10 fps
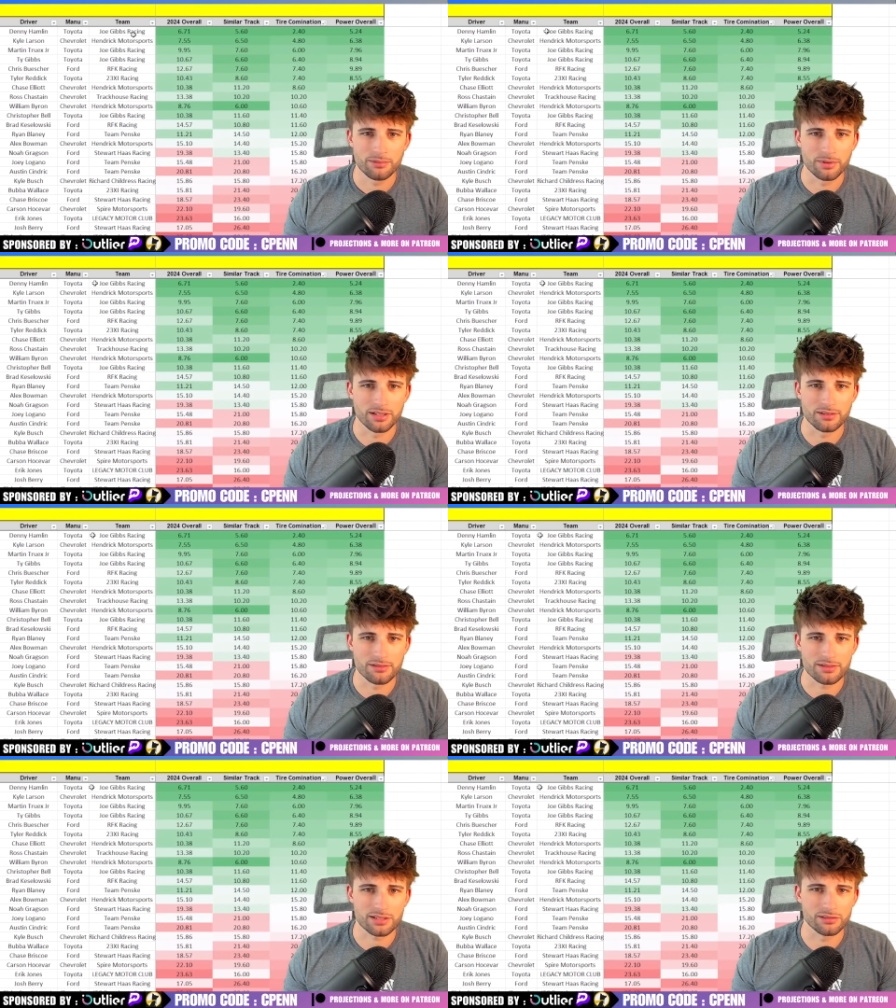but
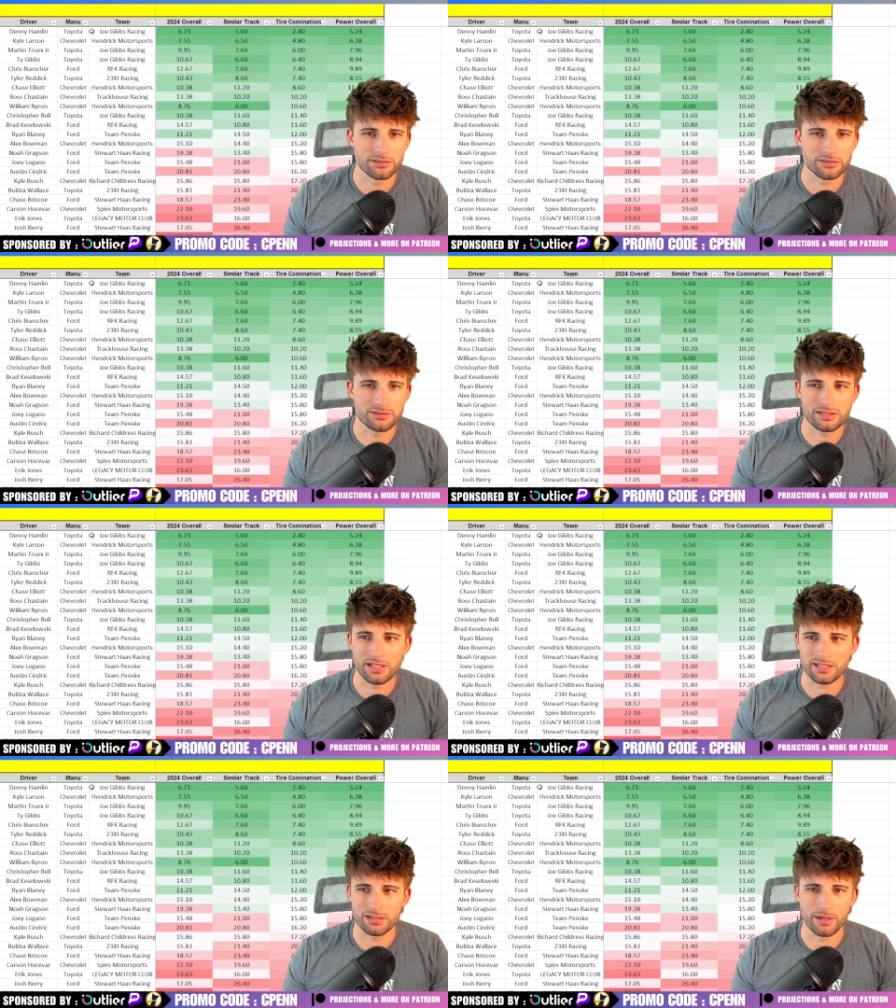still a
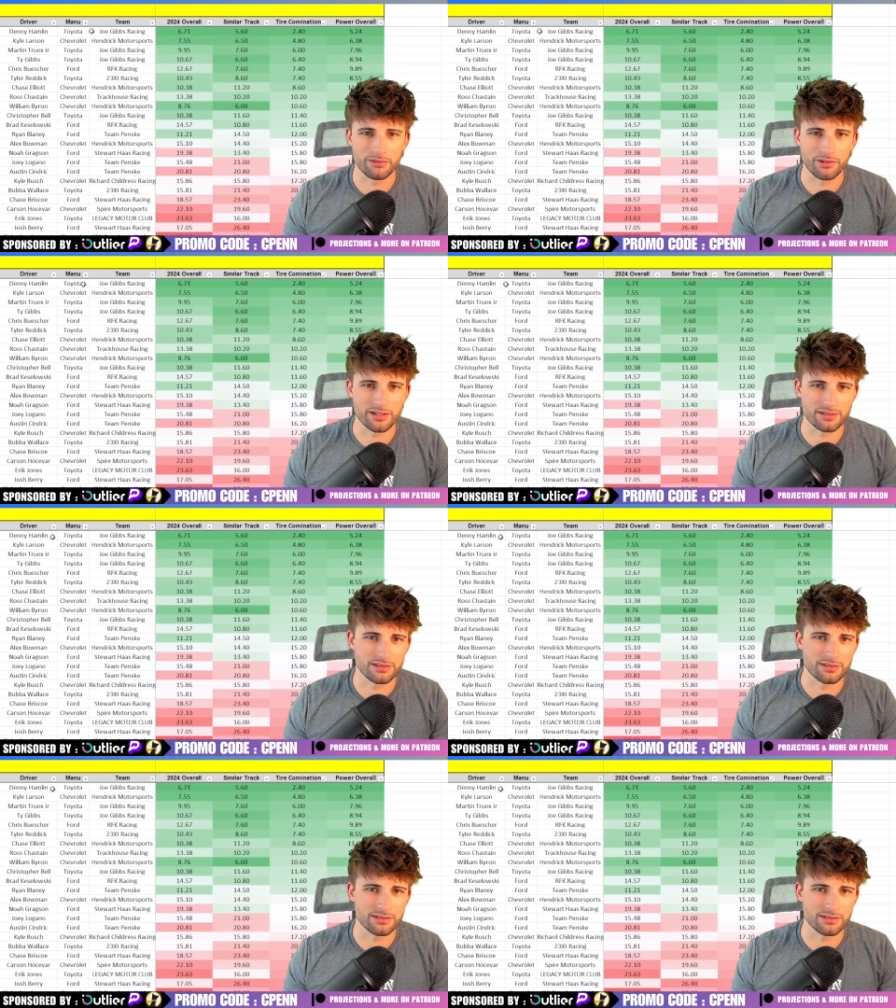decent amount of races.